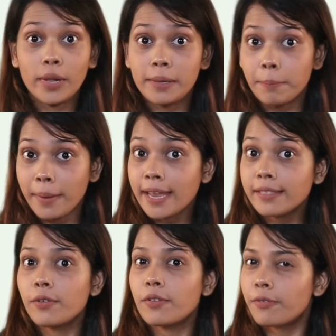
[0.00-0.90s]
will
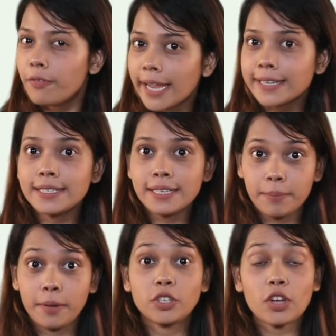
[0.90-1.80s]
make the reflected
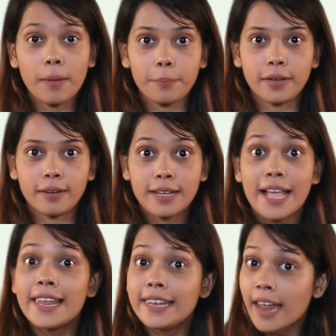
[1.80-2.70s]
image appear
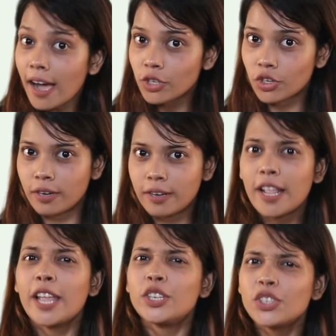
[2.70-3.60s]
larger,
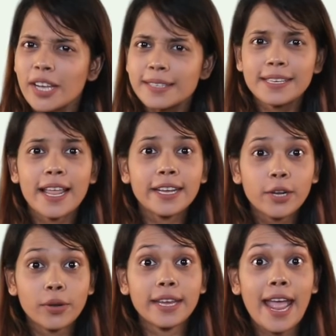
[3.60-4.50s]
just like
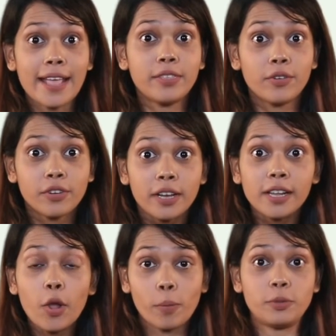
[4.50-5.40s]
looking at the
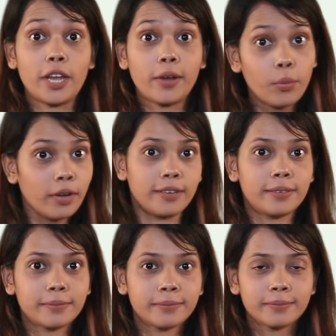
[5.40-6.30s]
real object
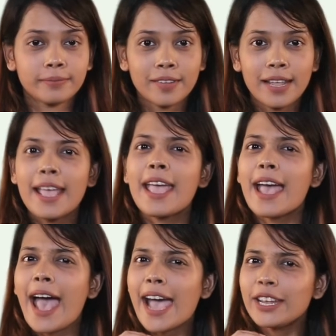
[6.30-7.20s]
would.
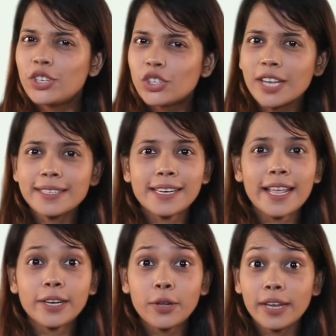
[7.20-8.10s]
And just
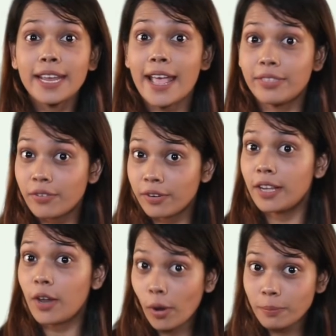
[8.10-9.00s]
like looking at the
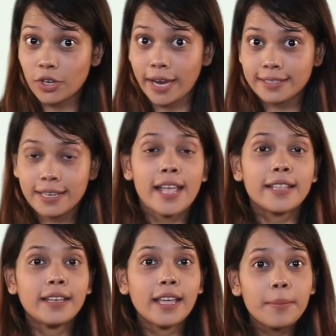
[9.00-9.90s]
real object,
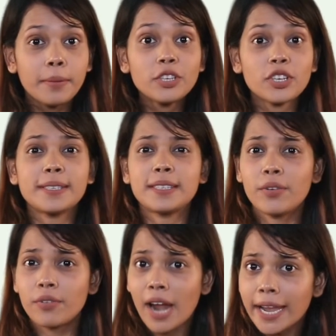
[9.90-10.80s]
the image is
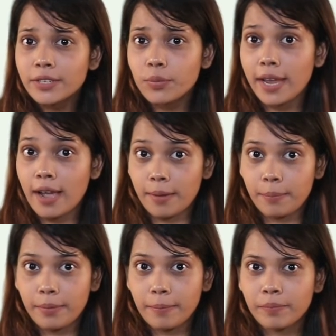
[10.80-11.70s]
the right way
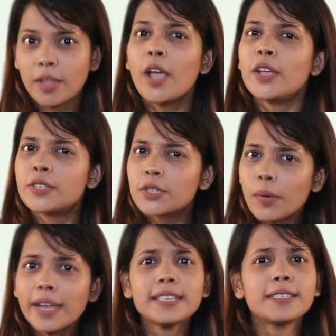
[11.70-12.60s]
up. So
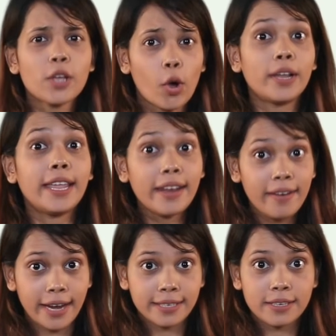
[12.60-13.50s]
it is called
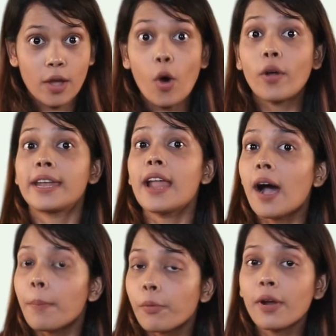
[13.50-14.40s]
erect or an
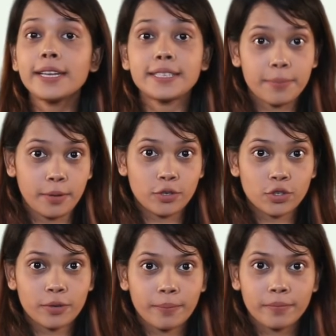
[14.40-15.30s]
upright
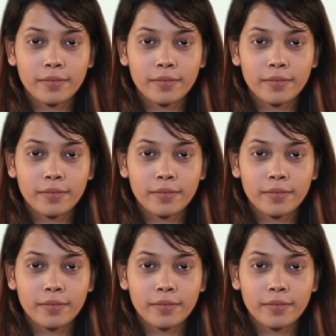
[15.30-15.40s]
image.